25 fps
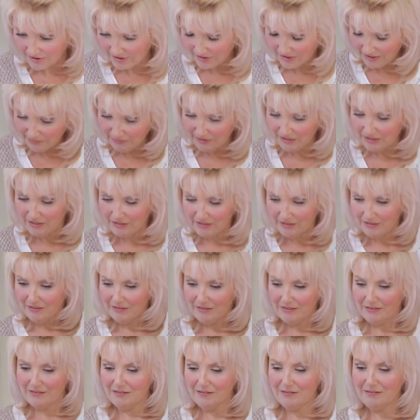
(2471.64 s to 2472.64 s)
Come here.
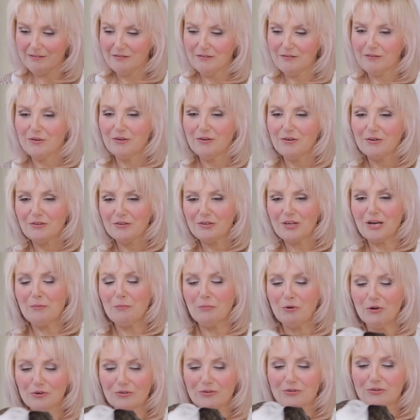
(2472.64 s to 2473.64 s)
Come
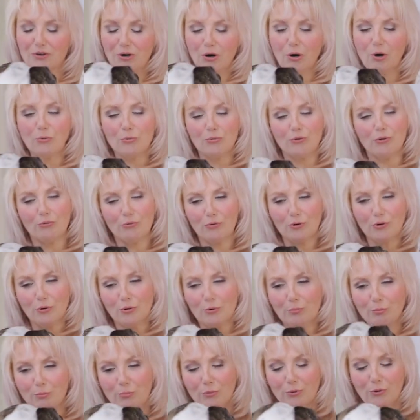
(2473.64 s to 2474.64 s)
on. Oh, you're a
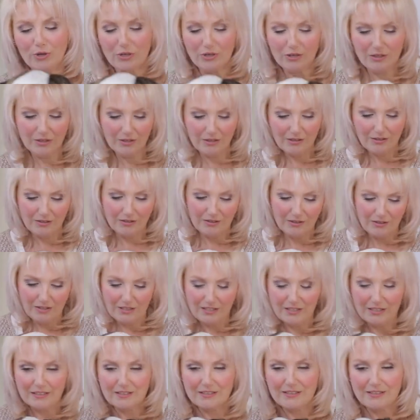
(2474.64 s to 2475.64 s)
good boy.
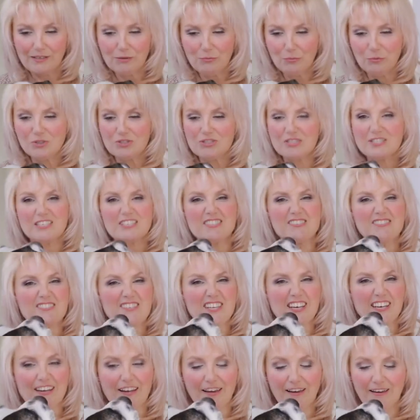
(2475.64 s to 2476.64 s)
He wants his
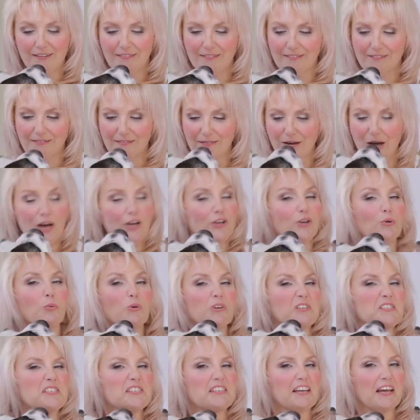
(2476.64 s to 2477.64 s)
dinner. I don't
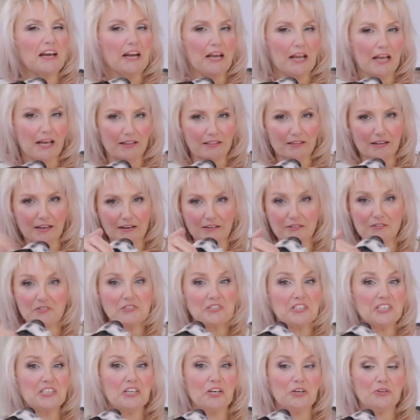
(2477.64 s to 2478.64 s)
want to say it out loud
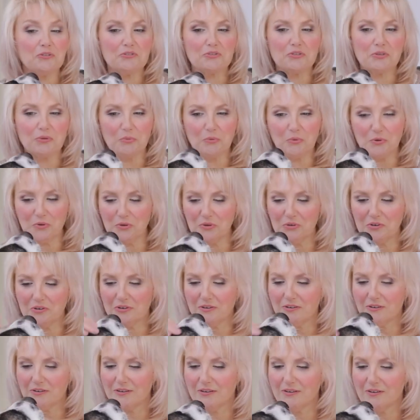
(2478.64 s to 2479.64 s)
because he knows the word.
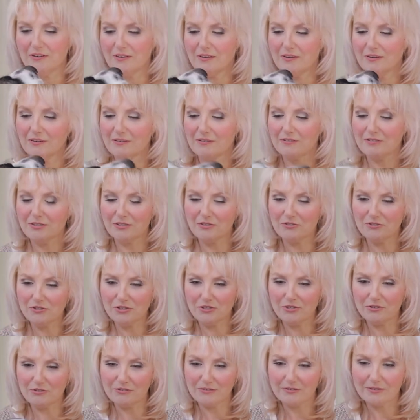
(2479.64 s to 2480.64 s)
Don't
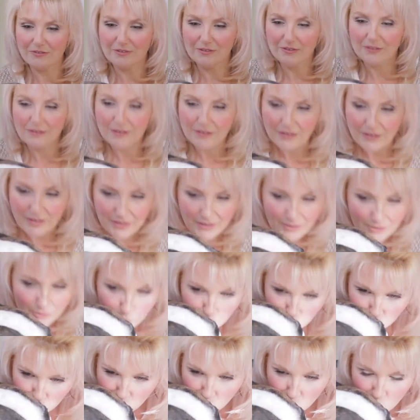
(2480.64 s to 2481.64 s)
you? Hey,
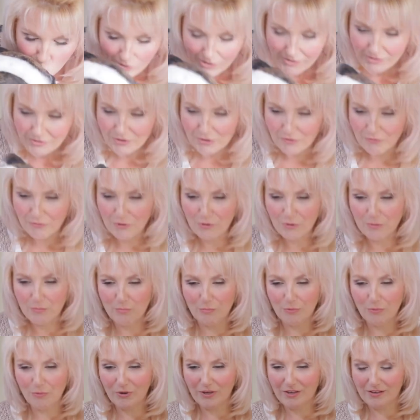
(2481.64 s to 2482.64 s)
you're a good
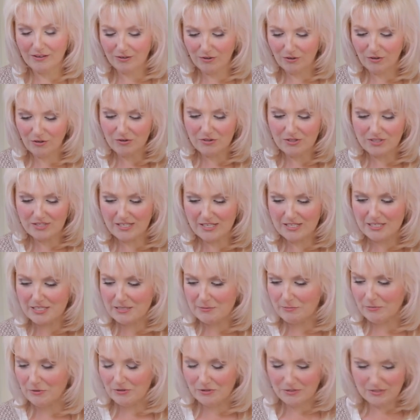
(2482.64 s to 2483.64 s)
boy. You got the
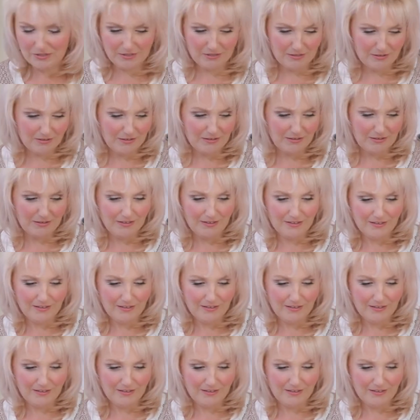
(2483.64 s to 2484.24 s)
sunspots.